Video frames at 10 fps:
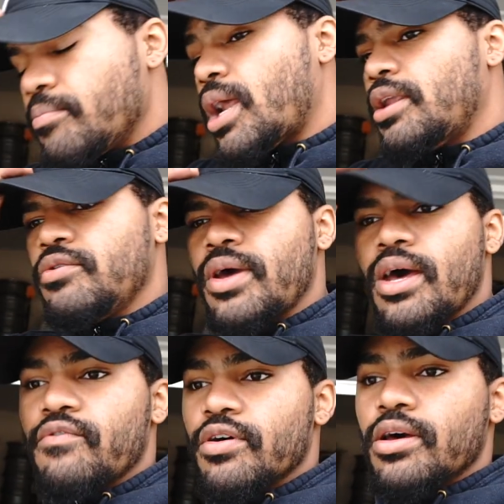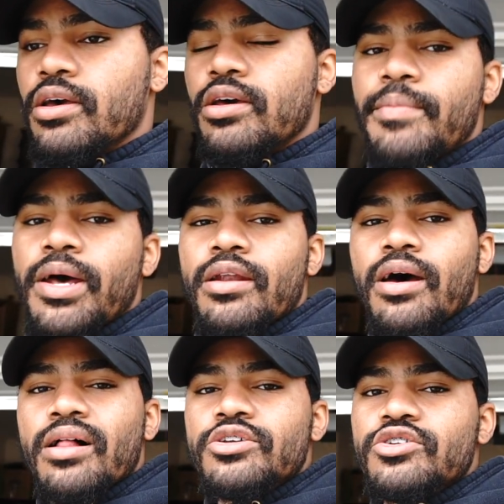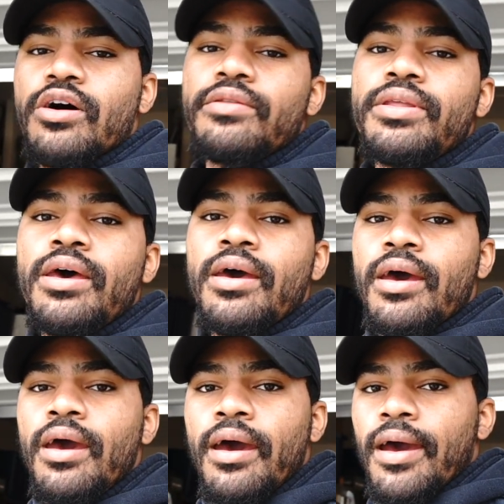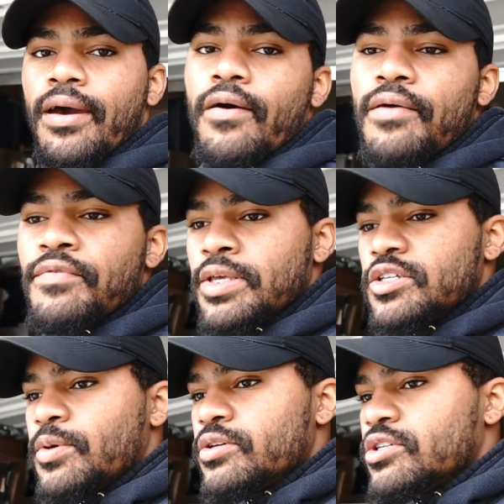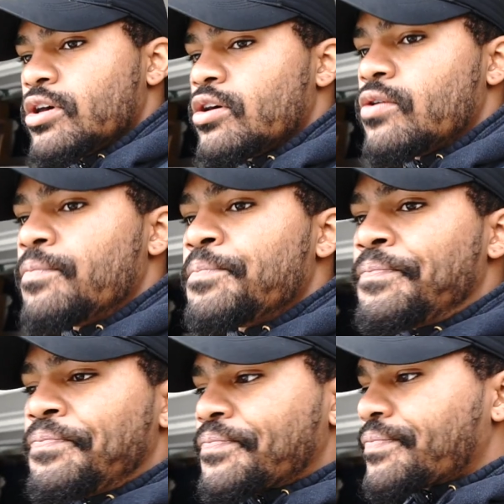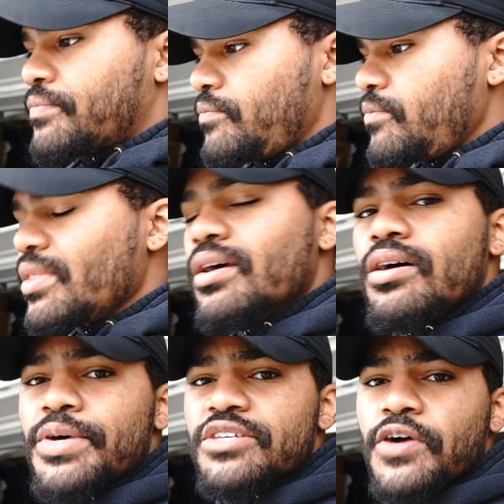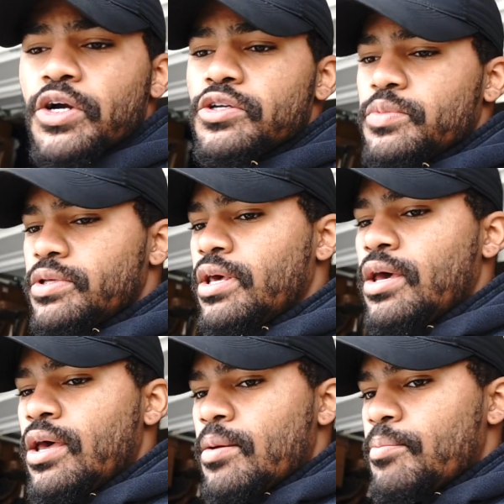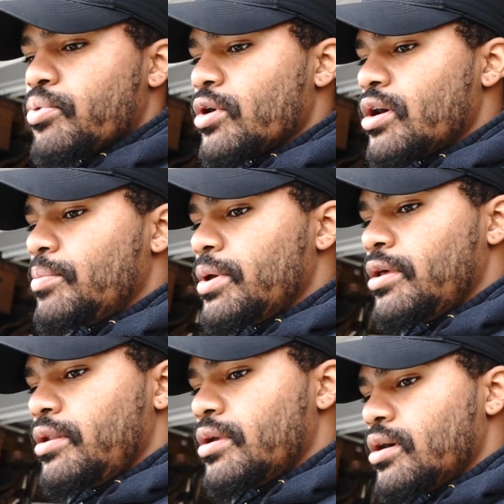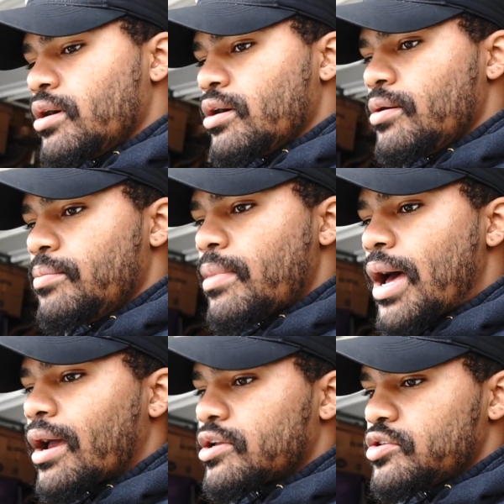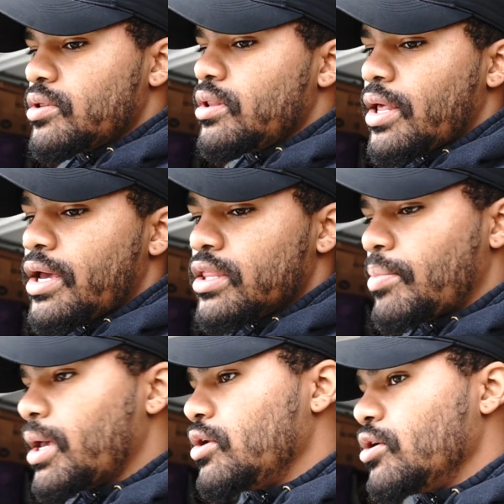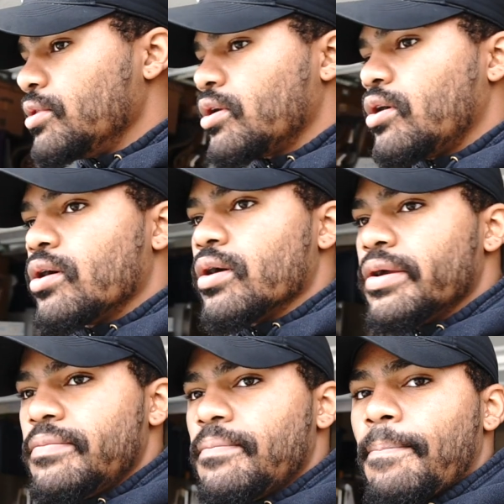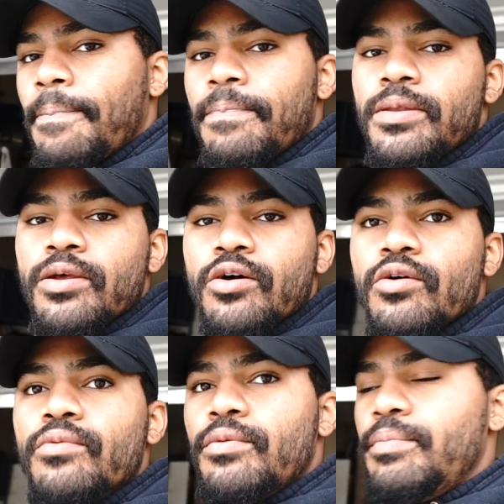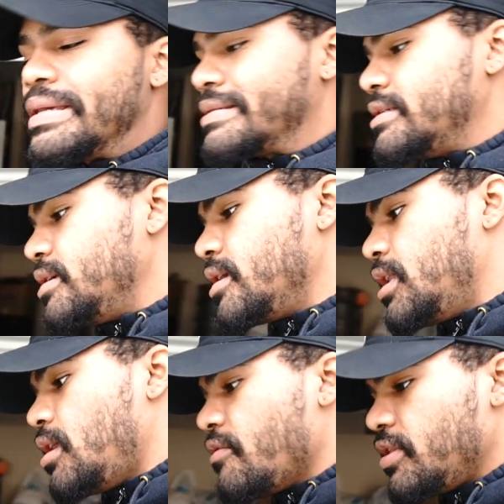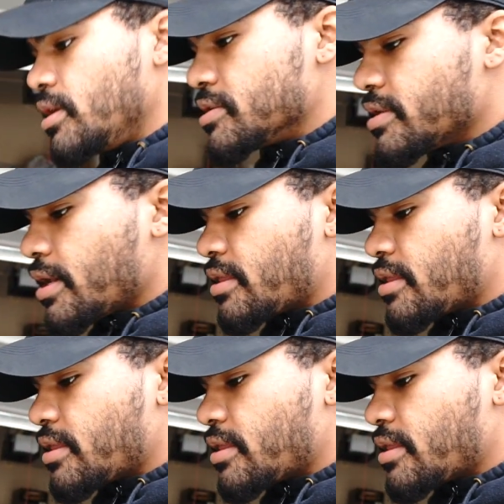but I do have a good amount of knowledge on how everything is supposed to go, as far as with prep and actually laying the paint on the car and, you know, the mixing and everything else like